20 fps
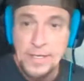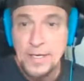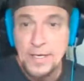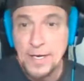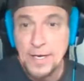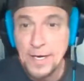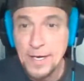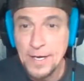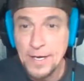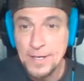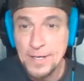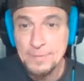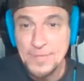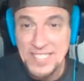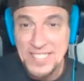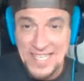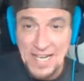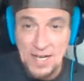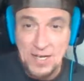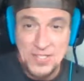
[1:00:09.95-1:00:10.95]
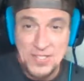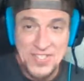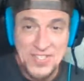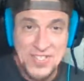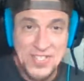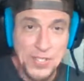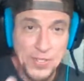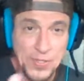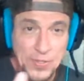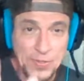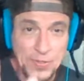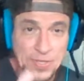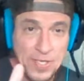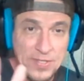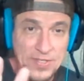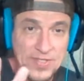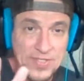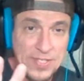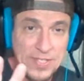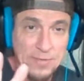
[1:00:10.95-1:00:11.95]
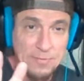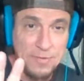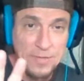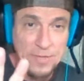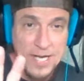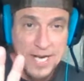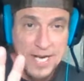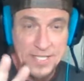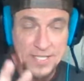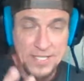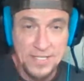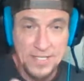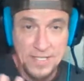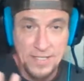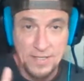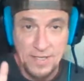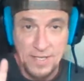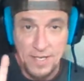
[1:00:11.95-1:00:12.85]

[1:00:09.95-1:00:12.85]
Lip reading: But those two were actually